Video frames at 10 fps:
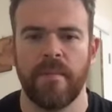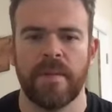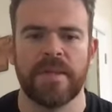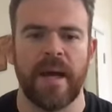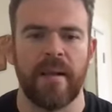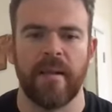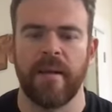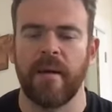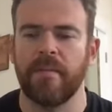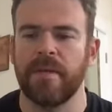Scott
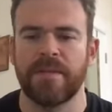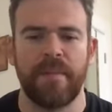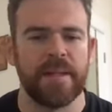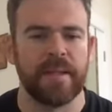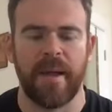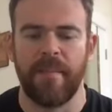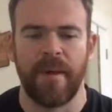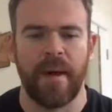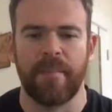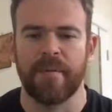Linner, just basically hit me
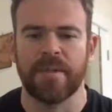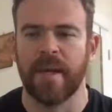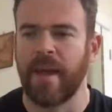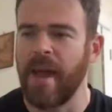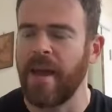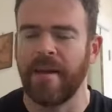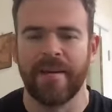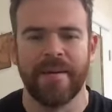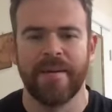up and was like, "Hey,